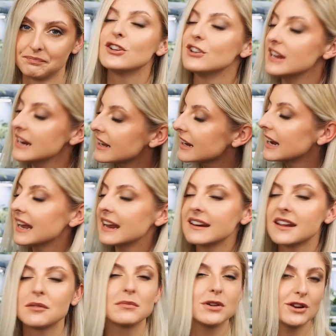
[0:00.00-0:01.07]
You need a
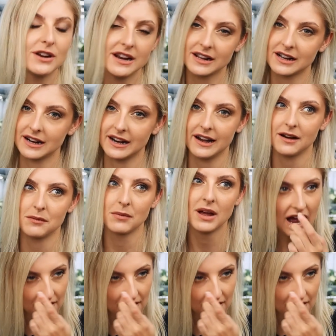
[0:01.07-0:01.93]
caladium.